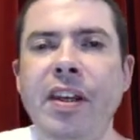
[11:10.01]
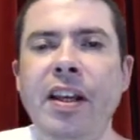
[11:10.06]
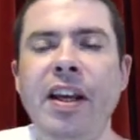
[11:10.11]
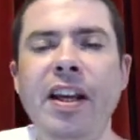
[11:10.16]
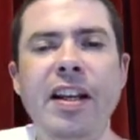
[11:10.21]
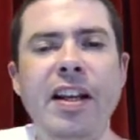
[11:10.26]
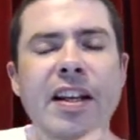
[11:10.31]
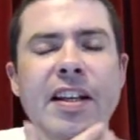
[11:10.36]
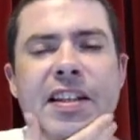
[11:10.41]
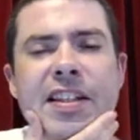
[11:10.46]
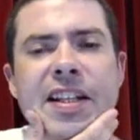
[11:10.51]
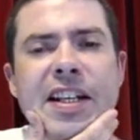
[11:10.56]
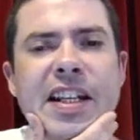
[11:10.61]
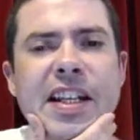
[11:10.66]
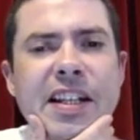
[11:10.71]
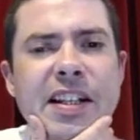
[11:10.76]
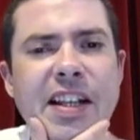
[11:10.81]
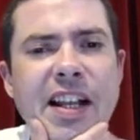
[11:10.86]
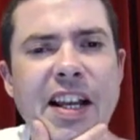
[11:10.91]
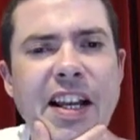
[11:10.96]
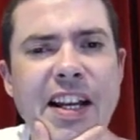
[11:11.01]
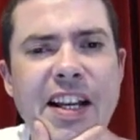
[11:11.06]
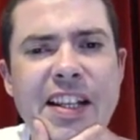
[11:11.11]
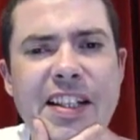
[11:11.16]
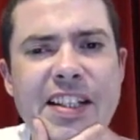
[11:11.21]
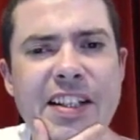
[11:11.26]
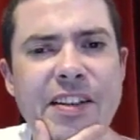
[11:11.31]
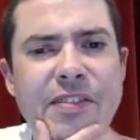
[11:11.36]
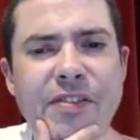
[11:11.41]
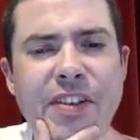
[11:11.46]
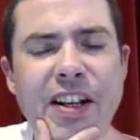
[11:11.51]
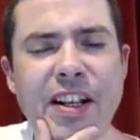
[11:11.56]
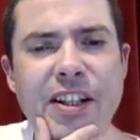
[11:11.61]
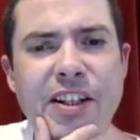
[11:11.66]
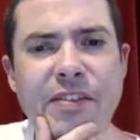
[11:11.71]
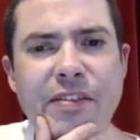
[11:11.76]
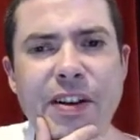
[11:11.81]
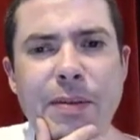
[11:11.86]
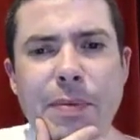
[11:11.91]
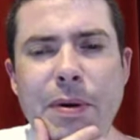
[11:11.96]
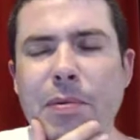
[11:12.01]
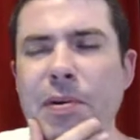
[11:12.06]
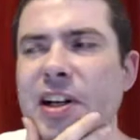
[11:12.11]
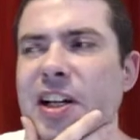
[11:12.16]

Isn't it like, do you think people are